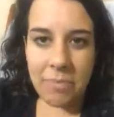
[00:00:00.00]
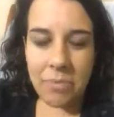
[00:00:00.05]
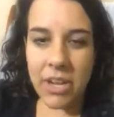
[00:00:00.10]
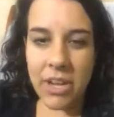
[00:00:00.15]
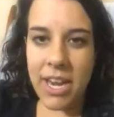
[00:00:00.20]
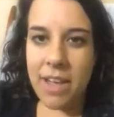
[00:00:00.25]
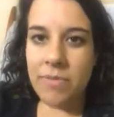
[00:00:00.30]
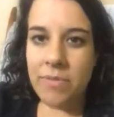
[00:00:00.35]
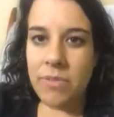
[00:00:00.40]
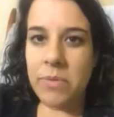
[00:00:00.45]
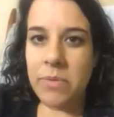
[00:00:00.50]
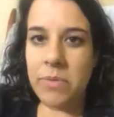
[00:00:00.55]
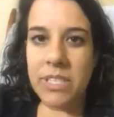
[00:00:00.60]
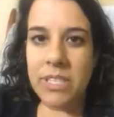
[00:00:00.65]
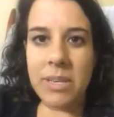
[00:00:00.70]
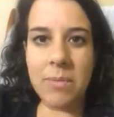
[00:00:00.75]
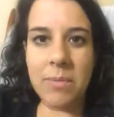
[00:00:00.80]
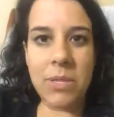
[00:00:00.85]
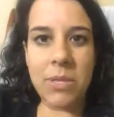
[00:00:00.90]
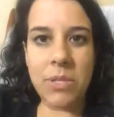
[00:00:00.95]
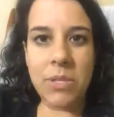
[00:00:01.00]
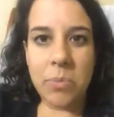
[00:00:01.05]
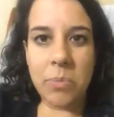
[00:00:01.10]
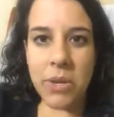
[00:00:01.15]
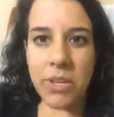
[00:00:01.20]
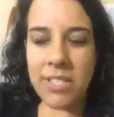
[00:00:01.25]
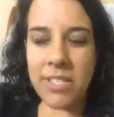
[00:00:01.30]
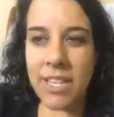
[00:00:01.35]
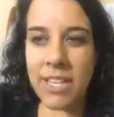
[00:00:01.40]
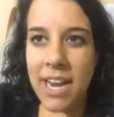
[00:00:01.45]
Not everyone's going to be super
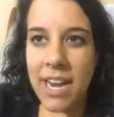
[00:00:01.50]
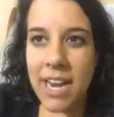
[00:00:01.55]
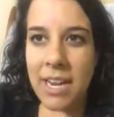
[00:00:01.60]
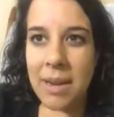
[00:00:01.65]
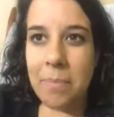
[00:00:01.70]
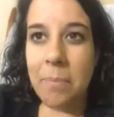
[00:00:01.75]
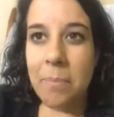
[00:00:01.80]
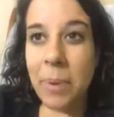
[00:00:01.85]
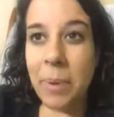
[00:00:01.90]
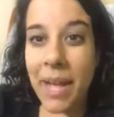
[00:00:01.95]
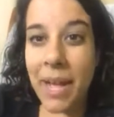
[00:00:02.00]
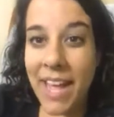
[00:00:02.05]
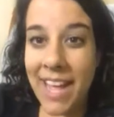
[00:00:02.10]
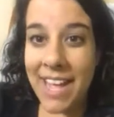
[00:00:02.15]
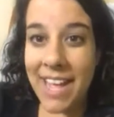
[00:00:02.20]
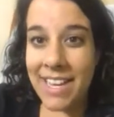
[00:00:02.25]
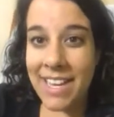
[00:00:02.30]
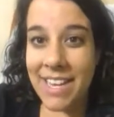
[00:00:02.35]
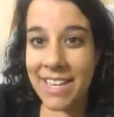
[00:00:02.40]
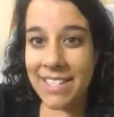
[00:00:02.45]
excited, but